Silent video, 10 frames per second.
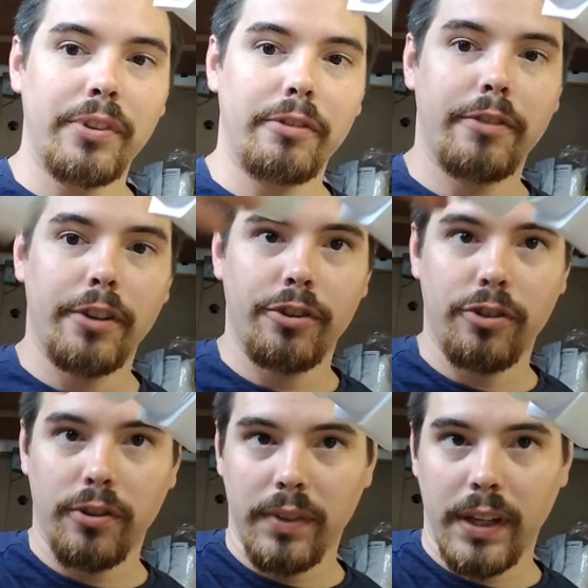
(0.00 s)
version
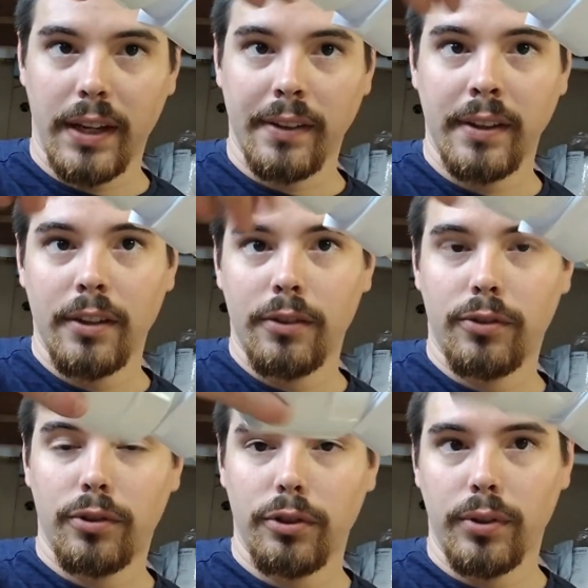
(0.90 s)
of that,
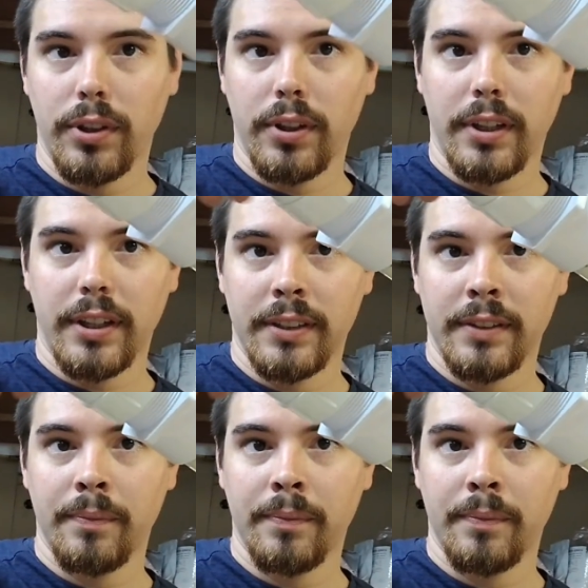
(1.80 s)
screw it on,